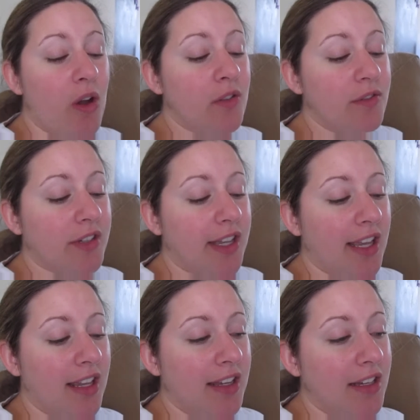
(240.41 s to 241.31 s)

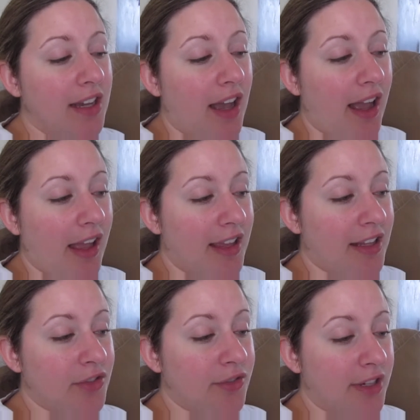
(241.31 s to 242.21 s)
hopefully I
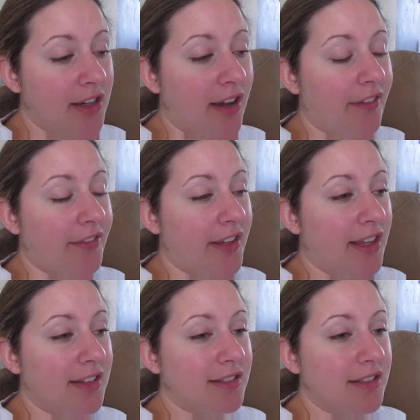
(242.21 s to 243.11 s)
can drink coffee